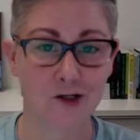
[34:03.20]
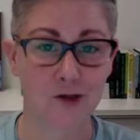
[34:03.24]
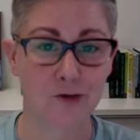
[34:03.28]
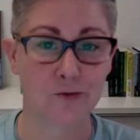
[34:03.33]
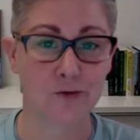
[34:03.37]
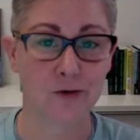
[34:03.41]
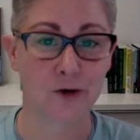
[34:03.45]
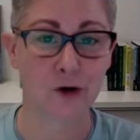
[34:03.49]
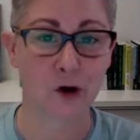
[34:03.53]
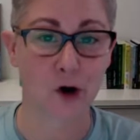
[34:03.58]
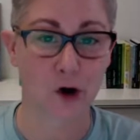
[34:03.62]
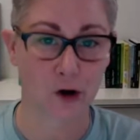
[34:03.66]
to
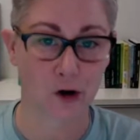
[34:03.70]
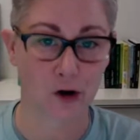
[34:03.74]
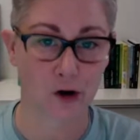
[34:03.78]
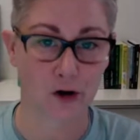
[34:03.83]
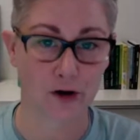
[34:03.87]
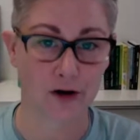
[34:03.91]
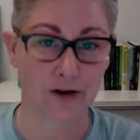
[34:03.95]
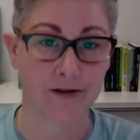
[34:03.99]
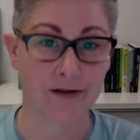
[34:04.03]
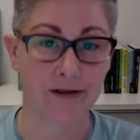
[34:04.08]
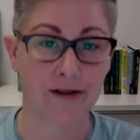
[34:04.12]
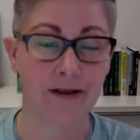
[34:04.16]
the
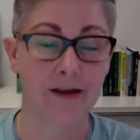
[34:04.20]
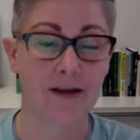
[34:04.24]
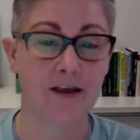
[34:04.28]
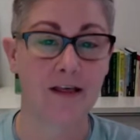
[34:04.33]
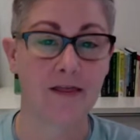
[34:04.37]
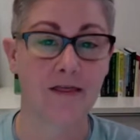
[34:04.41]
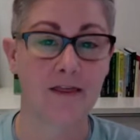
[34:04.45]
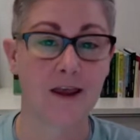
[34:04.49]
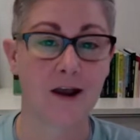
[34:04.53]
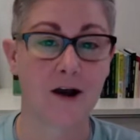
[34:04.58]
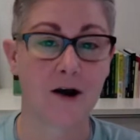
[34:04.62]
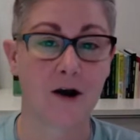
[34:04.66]
card.
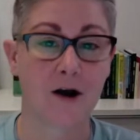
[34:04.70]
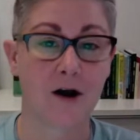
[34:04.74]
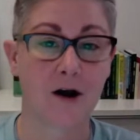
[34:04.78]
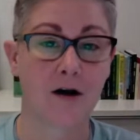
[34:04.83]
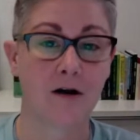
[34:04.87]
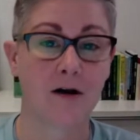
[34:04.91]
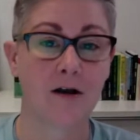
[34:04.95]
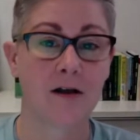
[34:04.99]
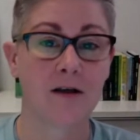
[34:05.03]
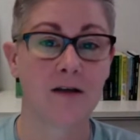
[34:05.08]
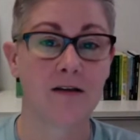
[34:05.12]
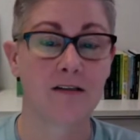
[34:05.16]
They
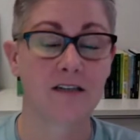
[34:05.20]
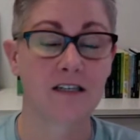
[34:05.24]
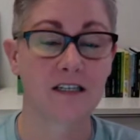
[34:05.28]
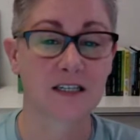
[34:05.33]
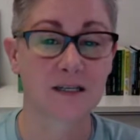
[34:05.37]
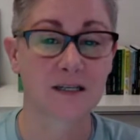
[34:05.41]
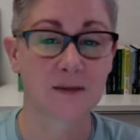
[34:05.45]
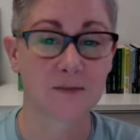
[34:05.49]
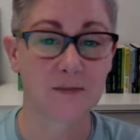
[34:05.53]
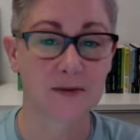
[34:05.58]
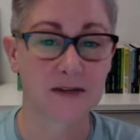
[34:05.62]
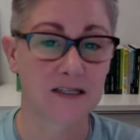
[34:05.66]
are
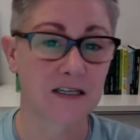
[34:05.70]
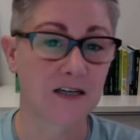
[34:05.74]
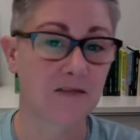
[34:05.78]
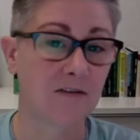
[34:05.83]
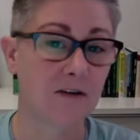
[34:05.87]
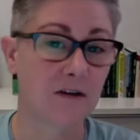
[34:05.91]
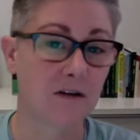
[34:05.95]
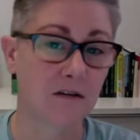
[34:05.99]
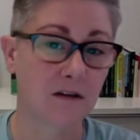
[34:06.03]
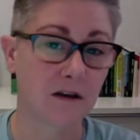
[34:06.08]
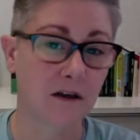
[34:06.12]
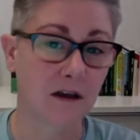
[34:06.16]

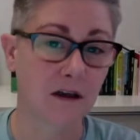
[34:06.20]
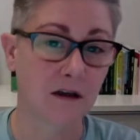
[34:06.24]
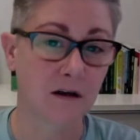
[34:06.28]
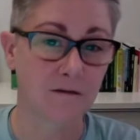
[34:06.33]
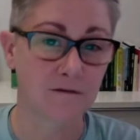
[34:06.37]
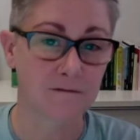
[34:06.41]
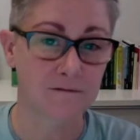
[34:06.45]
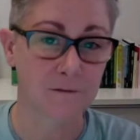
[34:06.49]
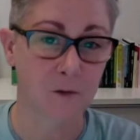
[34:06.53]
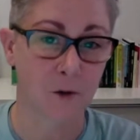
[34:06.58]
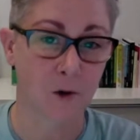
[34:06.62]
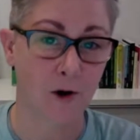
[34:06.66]
specifically
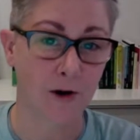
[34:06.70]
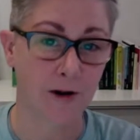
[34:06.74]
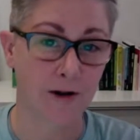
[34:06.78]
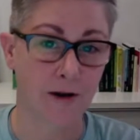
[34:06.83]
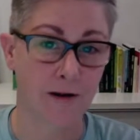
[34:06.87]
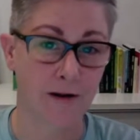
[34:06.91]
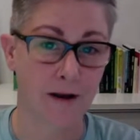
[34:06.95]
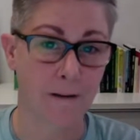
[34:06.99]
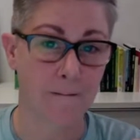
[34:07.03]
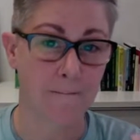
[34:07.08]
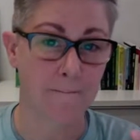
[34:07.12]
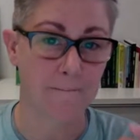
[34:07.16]

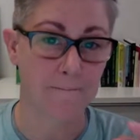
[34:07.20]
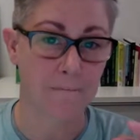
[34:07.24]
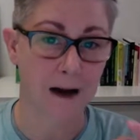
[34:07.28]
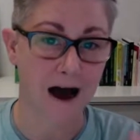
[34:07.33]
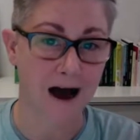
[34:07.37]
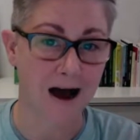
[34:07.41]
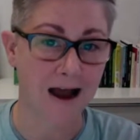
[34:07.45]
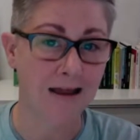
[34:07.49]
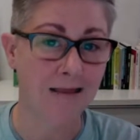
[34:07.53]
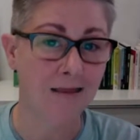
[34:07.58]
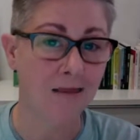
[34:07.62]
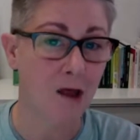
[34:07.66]
afforded
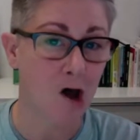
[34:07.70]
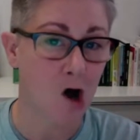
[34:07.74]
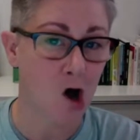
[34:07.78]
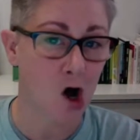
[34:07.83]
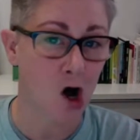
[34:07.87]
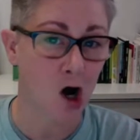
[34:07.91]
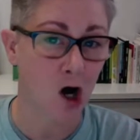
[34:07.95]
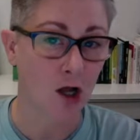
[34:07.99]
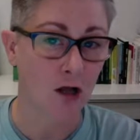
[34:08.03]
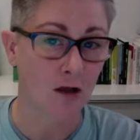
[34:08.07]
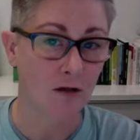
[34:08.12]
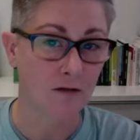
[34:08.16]
by
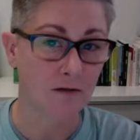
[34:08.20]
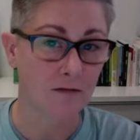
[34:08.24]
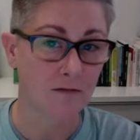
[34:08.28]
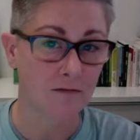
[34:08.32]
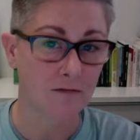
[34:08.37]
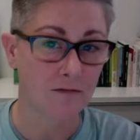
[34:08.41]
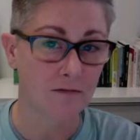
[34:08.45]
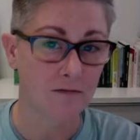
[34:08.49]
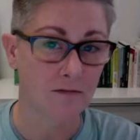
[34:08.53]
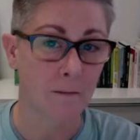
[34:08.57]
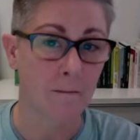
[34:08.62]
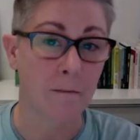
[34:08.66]
law,
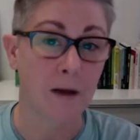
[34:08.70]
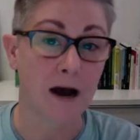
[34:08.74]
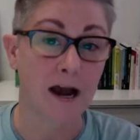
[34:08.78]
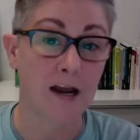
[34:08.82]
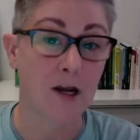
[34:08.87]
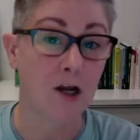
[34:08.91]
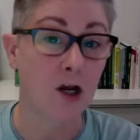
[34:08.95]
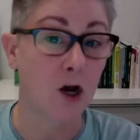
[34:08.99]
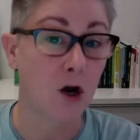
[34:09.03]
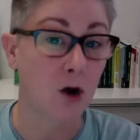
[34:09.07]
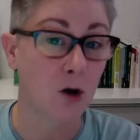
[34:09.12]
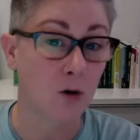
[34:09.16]
by
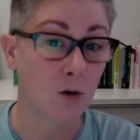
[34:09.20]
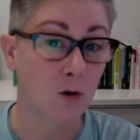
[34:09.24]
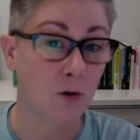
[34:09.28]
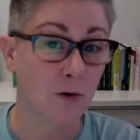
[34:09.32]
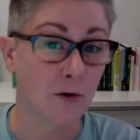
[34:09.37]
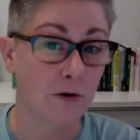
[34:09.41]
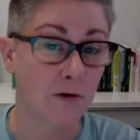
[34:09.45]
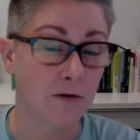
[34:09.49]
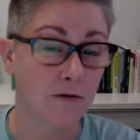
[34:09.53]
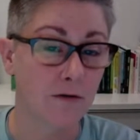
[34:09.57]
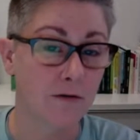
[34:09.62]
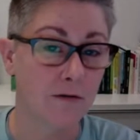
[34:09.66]

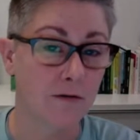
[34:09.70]
code,